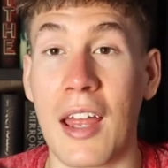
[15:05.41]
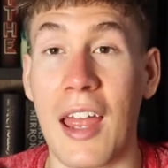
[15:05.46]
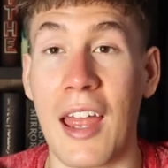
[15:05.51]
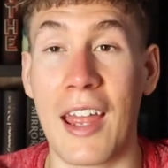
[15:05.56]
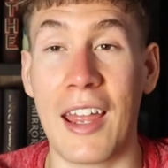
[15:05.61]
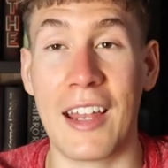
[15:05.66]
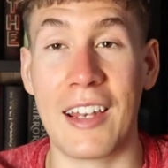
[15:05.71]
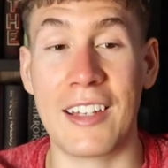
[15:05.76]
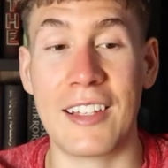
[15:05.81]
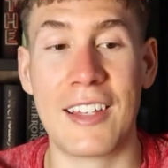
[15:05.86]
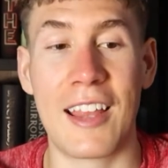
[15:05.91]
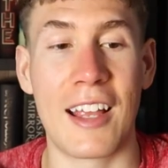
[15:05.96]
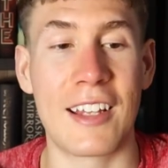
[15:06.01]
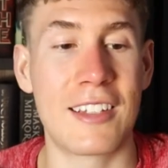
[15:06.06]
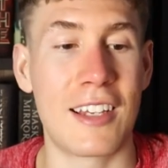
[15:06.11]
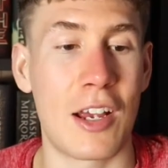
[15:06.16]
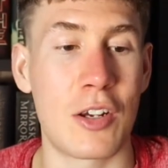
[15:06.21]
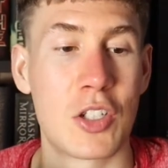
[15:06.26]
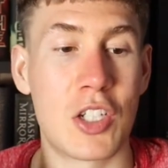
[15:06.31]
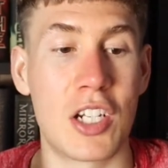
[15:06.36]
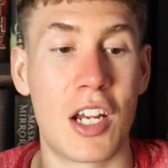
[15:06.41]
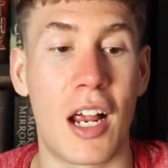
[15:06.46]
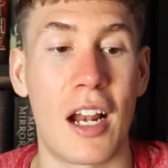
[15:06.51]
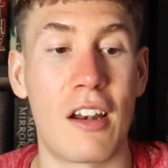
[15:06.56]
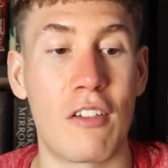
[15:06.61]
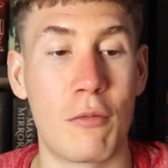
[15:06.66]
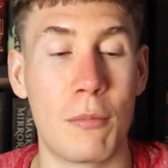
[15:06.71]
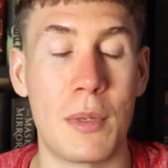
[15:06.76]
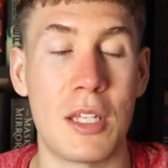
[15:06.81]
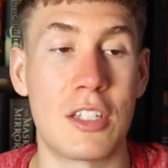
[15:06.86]
And that's how she
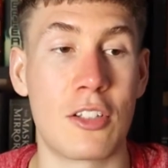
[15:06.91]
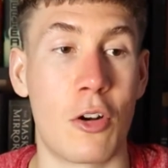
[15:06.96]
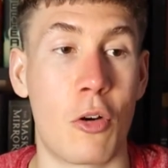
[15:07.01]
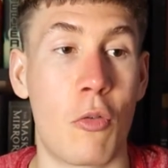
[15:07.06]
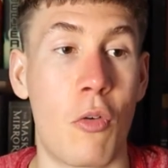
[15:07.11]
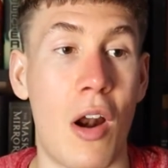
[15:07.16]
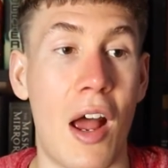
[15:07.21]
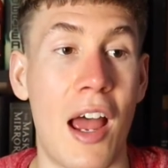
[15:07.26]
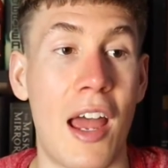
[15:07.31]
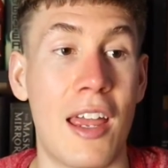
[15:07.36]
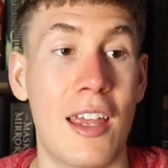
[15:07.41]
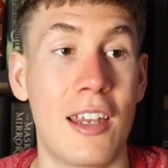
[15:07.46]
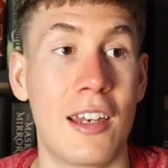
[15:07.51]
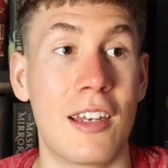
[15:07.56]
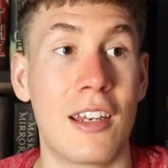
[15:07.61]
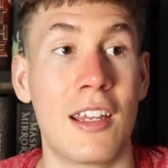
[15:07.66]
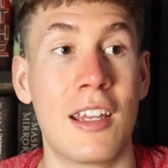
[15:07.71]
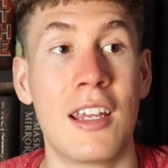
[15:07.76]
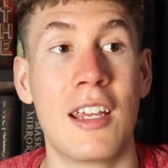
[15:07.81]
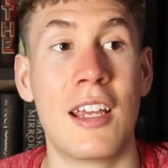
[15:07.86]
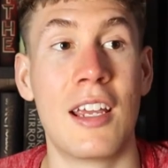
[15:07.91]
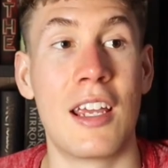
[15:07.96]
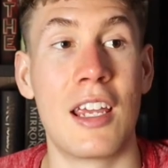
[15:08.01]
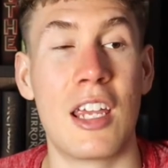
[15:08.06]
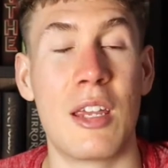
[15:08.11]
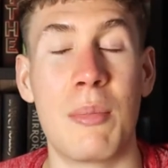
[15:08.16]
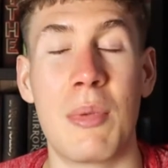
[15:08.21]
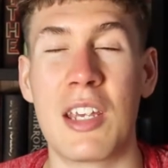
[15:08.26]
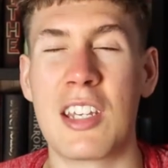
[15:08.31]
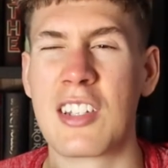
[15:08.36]
kind of meets Orion.
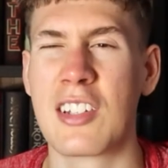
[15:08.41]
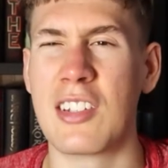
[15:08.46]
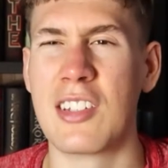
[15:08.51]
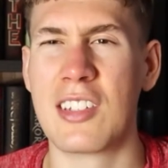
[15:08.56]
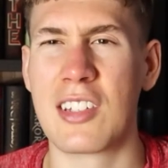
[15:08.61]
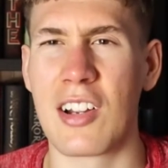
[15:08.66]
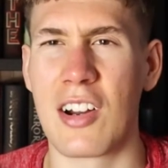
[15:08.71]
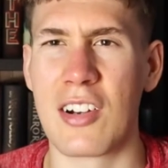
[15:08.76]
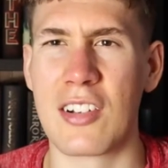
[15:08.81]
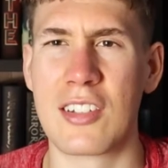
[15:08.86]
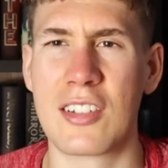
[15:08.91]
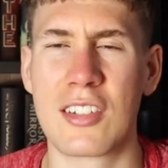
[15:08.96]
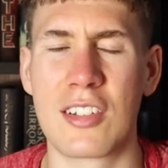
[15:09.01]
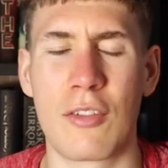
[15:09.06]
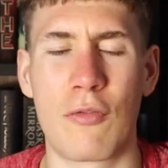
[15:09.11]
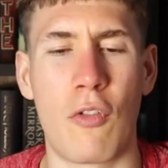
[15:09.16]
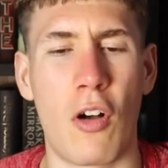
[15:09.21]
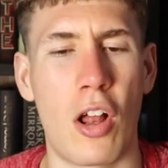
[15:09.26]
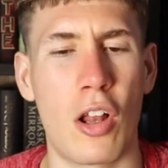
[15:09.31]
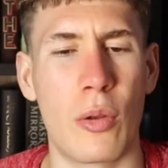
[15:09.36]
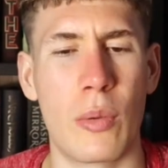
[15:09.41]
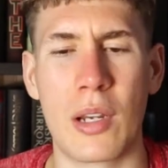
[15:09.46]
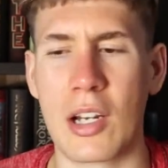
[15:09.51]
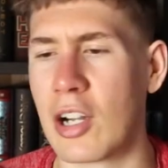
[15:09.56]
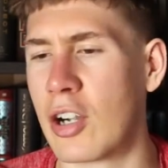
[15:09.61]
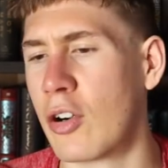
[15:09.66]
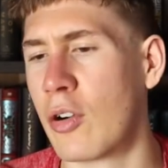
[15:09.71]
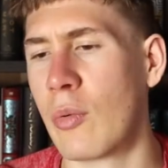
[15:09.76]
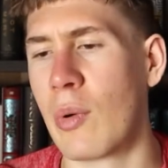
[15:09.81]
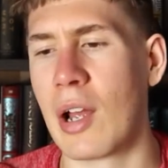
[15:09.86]
He basically starts following
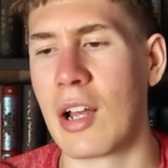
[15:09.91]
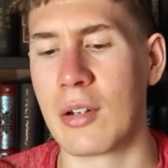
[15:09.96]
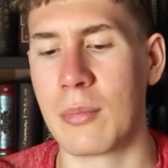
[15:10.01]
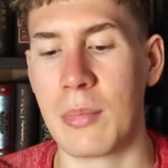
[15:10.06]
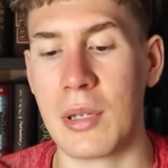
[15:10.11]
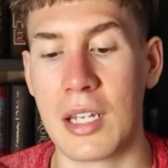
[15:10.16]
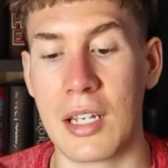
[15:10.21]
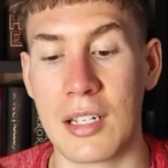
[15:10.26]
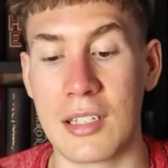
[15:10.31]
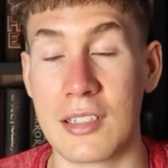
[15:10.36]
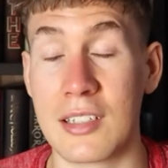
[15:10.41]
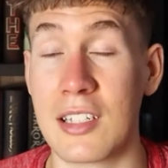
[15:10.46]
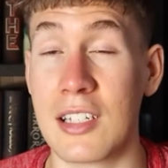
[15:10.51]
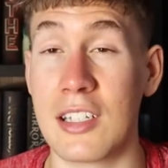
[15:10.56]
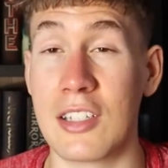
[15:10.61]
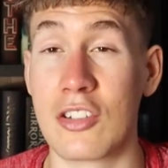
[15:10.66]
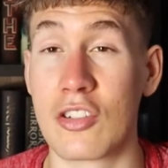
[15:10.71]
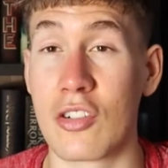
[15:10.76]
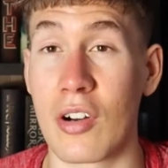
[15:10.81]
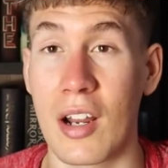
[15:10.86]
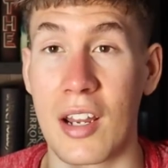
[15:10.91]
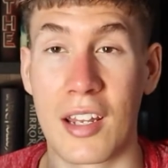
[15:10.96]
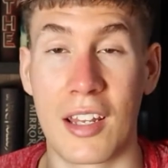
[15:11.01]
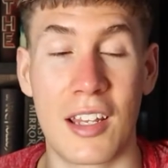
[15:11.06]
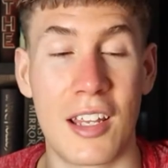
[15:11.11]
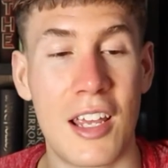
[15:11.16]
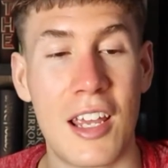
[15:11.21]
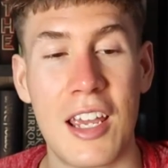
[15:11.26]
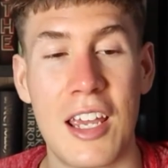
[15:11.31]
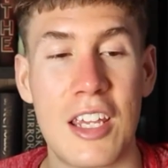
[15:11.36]
her around because he's
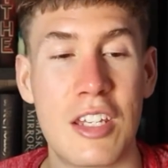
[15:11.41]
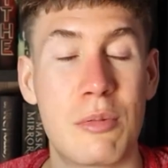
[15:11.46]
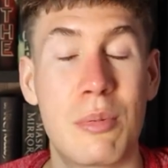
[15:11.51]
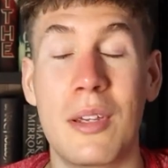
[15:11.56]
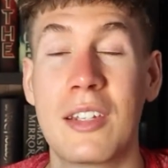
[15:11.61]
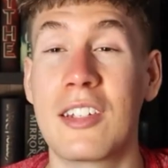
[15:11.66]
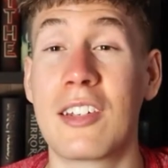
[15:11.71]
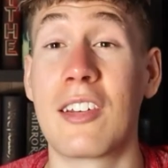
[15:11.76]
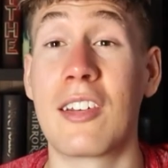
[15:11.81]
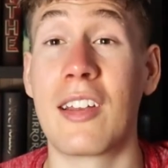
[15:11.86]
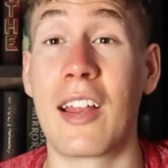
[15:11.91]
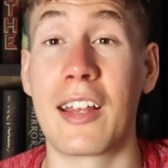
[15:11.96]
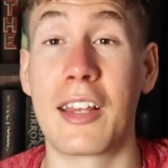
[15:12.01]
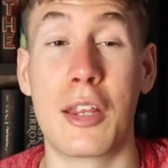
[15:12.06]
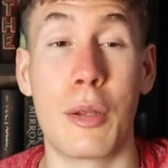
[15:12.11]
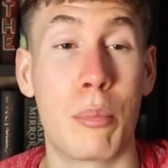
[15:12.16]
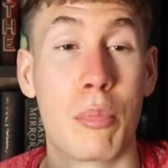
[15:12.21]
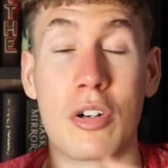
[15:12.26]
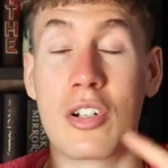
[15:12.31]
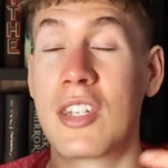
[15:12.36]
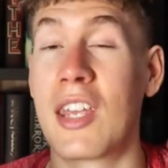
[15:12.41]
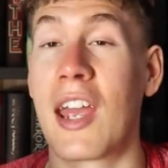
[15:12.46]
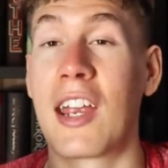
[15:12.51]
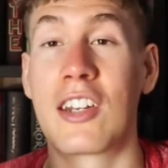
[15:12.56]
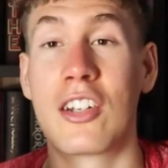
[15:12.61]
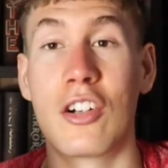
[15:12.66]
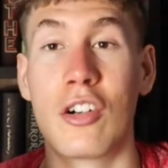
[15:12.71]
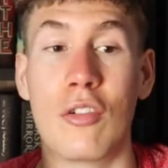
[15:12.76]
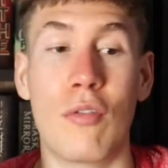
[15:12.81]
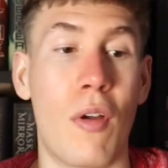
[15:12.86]
basically like the
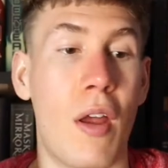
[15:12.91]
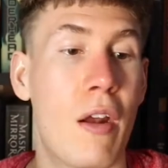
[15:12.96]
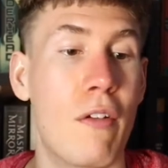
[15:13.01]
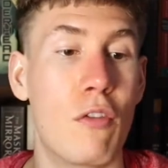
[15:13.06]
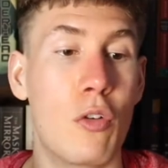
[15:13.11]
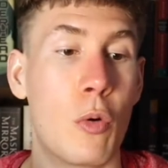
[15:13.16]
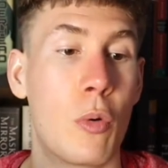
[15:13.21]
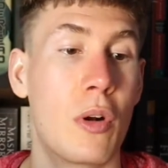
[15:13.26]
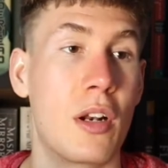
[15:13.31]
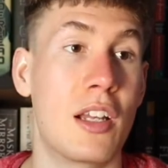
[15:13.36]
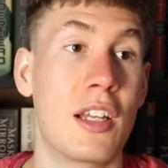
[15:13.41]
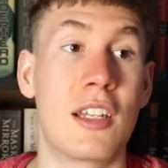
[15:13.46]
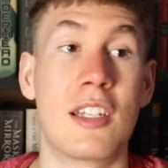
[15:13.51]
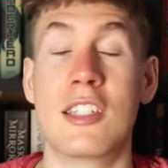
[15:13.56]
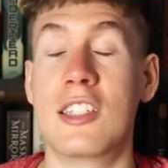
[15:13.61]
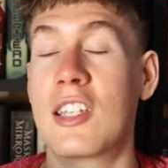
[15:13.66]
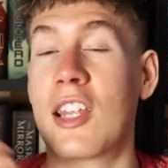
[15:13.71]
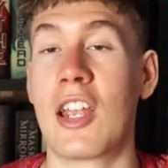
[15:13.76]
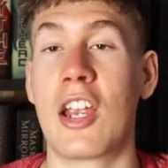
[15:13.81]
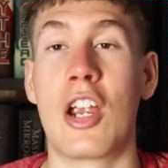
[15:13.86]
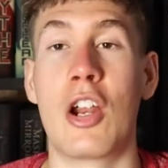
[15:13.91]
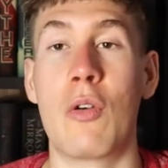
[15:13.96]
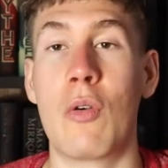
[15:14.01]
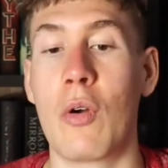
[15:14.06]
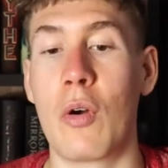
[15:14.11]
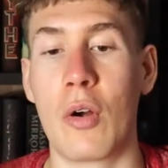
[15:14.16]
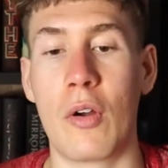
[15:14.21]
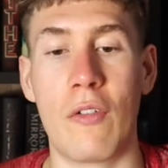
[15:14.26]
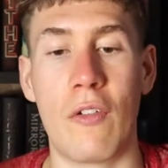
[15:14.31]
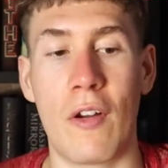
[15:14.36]
protector of everyone, and he's the
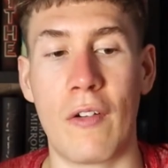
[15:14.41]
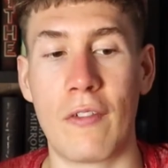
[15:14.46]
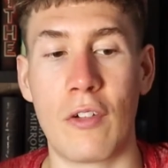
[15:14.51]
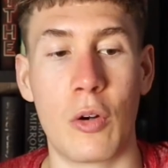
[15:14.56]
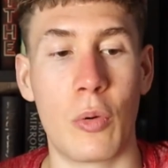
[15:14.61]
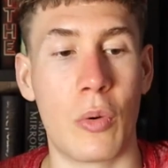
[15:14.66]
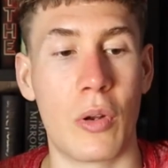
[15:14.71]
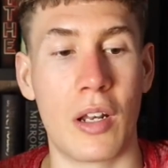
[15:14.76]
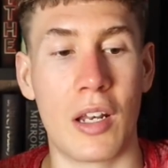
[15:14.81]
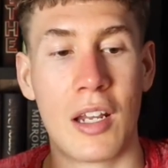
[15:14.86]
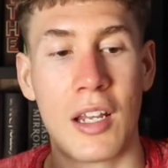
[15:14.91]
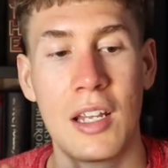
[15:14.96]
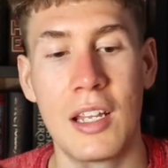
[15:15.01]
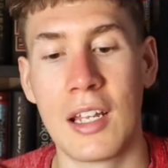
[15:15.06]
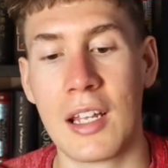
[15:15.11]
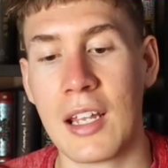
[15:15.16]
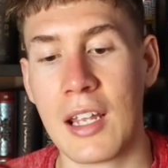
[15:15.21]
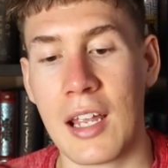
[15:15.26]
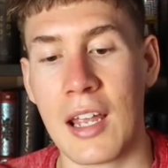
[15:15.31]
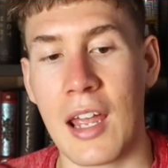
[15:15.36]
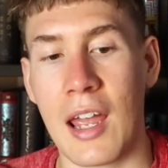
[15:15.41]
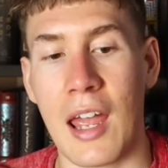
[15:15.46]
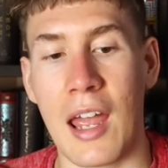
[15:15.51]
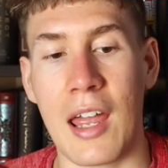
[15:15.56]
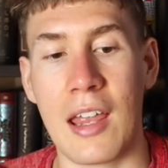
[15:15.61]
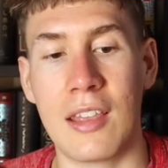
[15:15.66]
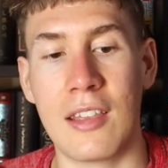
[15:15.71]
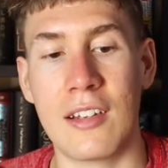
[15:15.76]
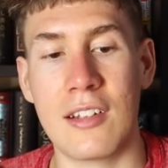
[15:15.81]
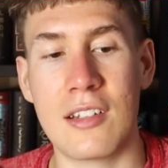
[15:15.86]
hero of everyone.
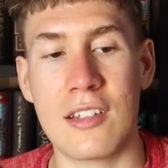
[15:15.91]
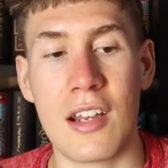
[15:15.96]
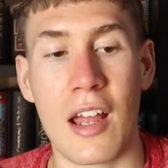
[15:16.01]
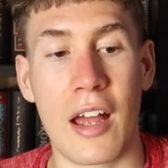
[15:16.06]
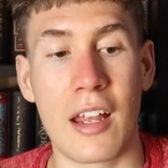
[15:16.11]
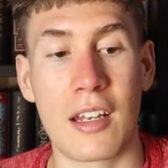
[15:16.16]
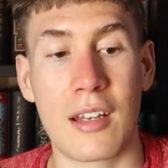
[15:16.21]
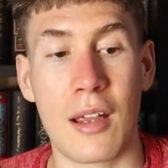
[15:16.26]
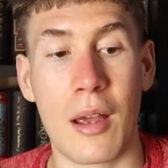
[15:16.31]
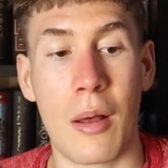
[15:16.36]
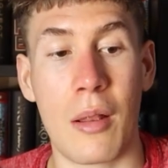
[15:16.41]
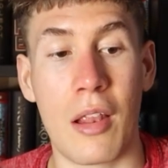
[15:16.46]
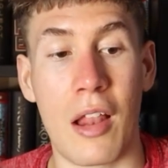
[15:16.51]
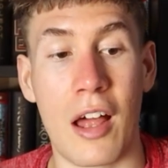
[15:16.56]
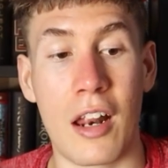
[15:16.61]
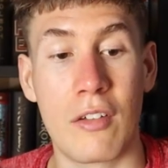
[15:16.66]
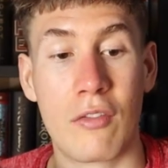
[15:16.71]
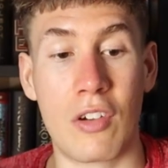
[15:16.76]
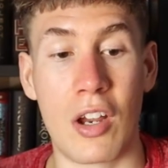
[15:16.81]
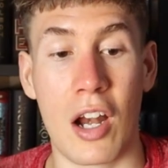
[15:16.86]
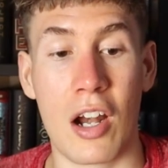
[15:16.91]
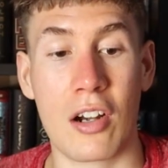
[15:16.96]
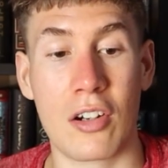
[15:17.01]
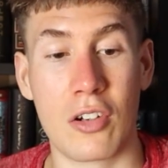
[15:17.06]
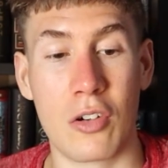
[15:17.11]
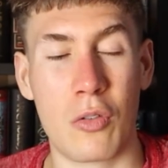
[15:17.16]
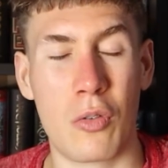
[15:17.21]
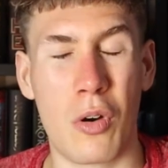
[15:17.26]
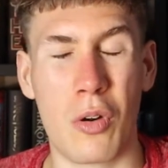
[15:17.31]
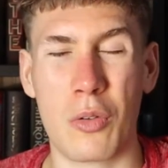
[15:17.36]
And there's not a lot of
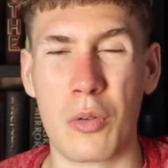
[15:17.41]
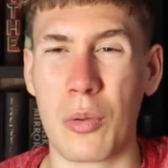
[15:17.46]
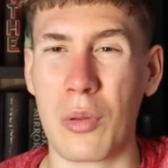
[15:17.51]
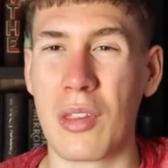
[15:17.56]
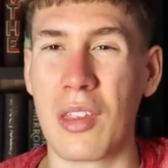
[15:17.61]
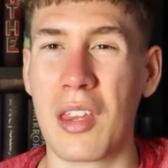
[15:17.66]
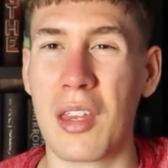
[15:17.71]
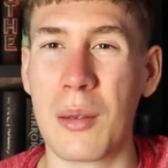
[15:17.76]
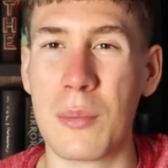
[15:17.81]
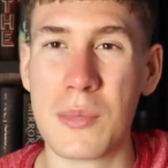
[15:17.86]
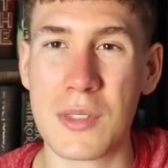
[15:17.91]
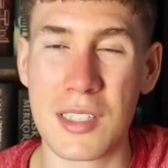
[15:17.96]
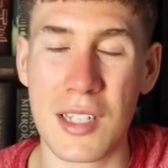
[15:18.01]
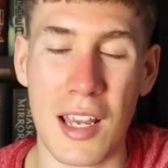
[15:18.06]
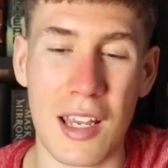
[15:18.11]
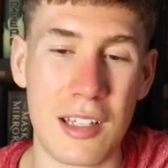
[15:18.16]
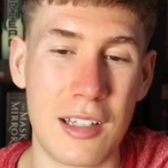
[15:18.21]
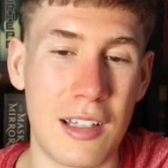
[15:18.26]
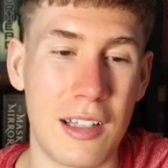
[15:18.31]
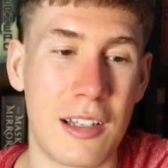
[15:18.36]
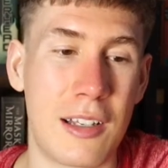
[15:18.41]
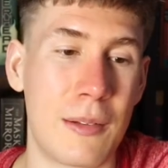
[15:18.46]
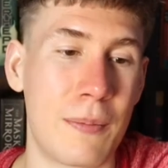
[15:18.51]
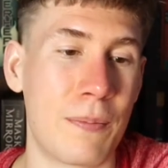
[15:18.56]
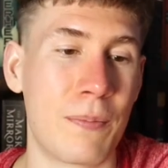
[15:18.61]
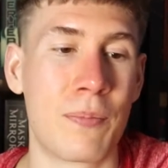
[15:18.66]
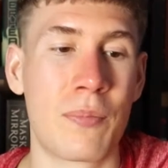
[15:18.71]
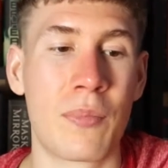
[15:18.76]
character growth with him, sadly.